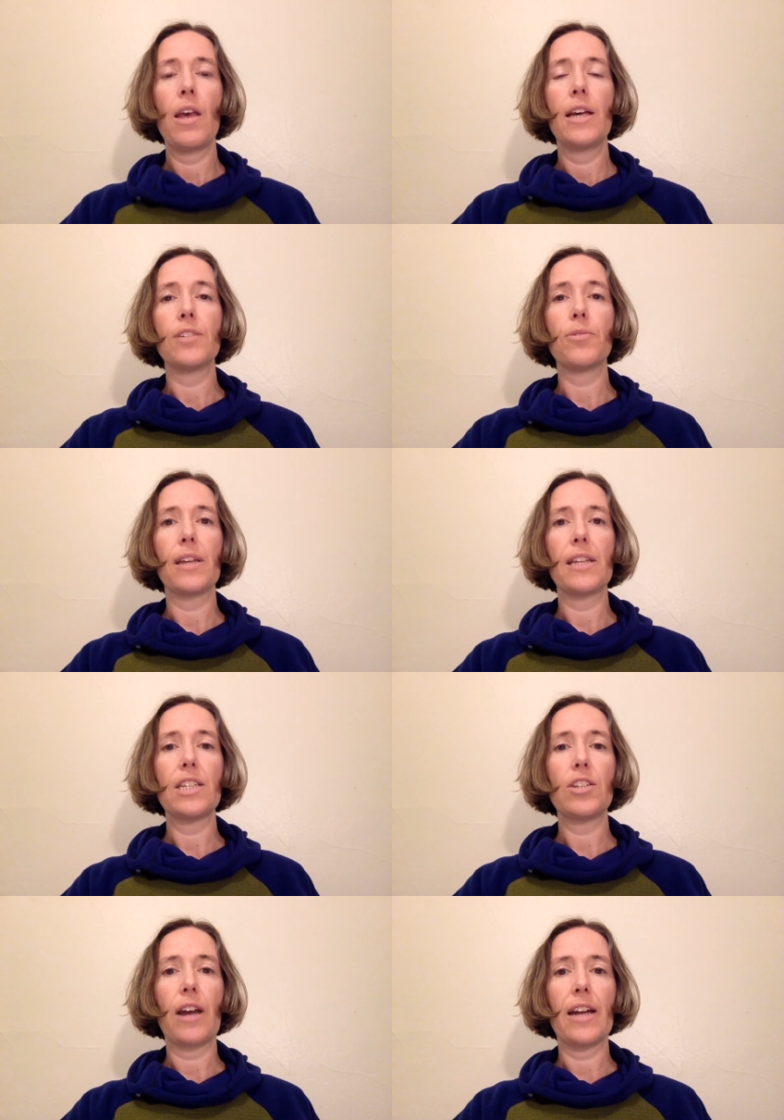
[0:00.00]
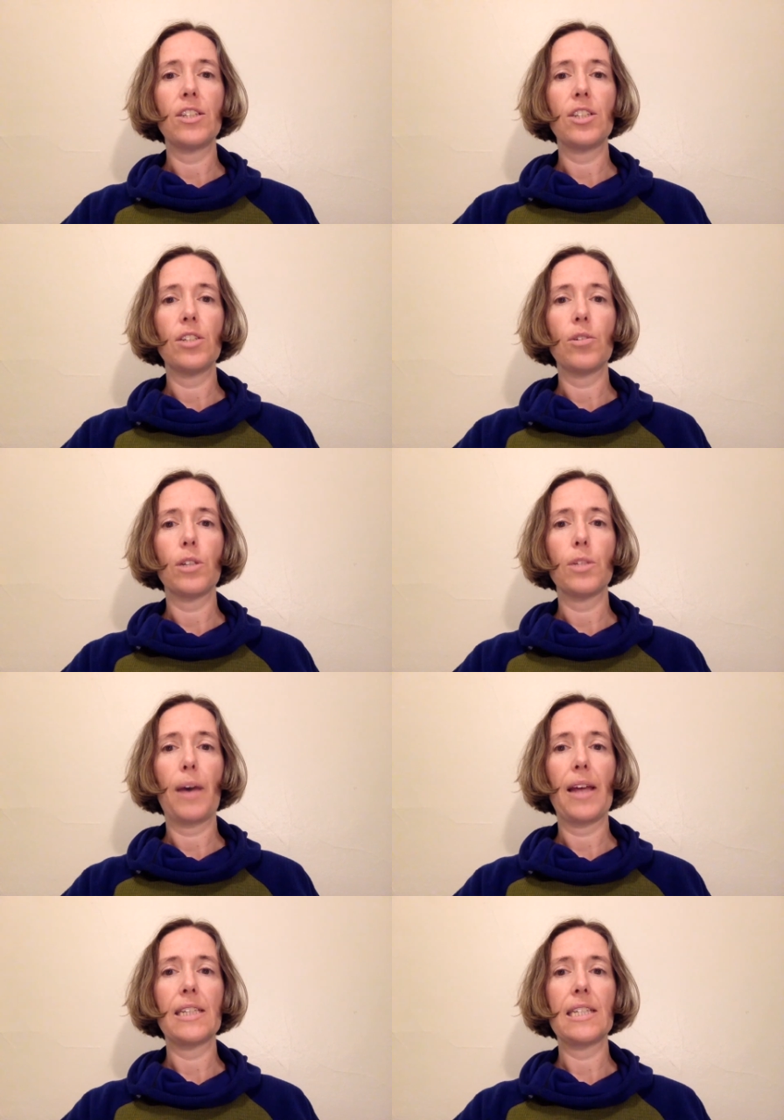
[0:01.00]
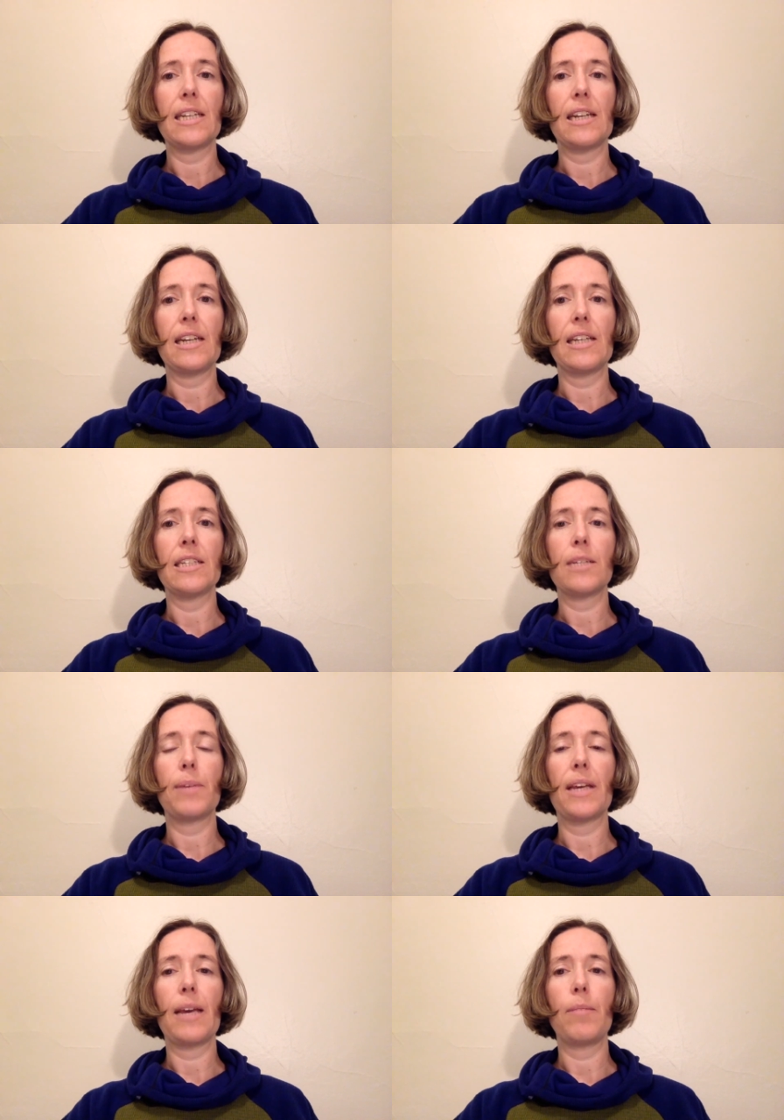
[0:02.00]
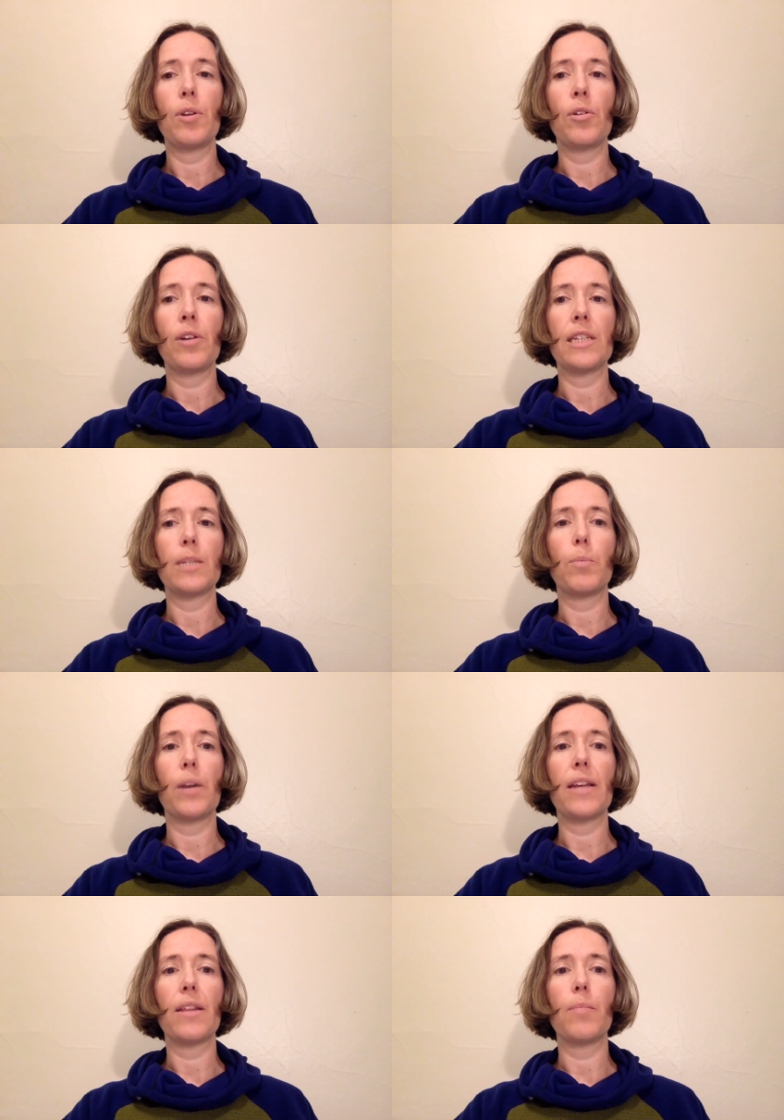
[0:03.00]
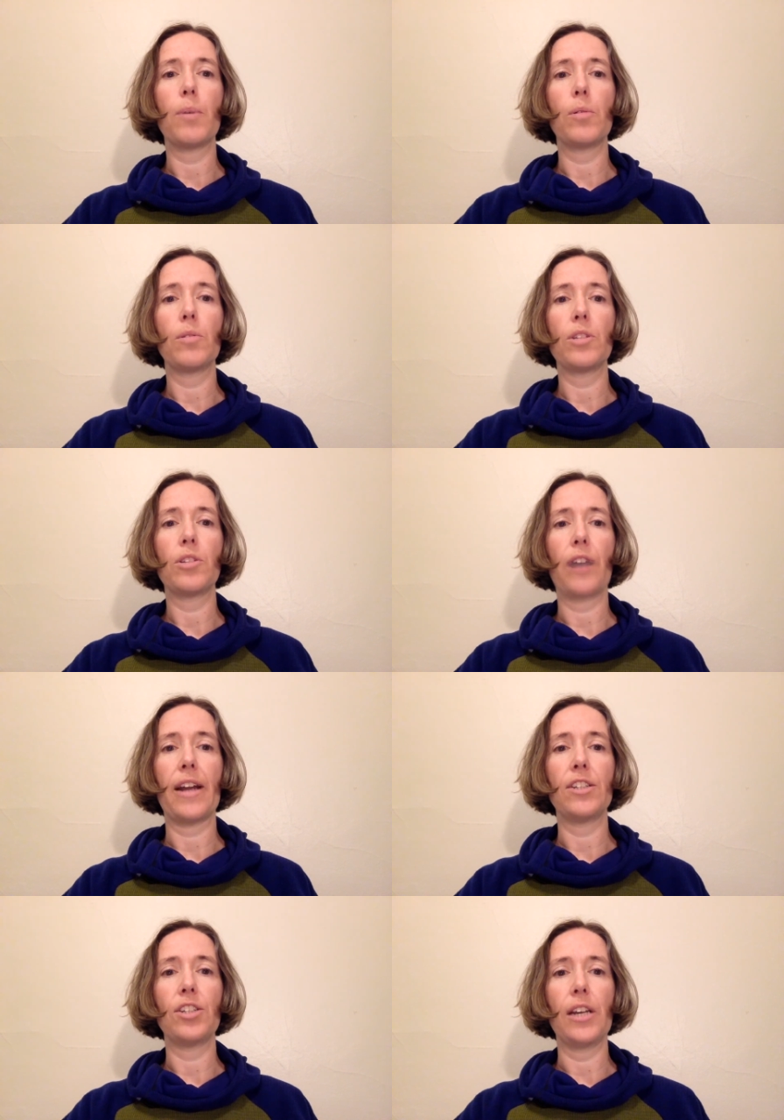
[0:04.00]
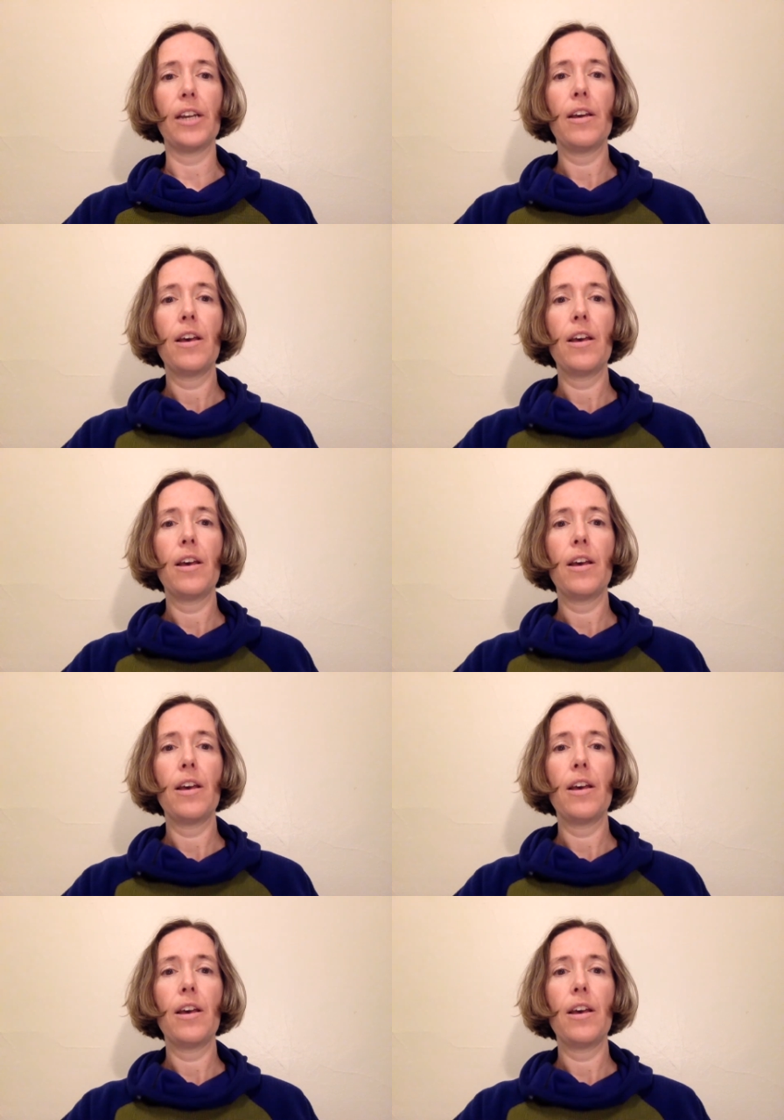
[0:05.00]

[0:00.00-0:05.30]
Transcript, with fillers: Israeli strategy towards Palestinians became known as break the bone strategy,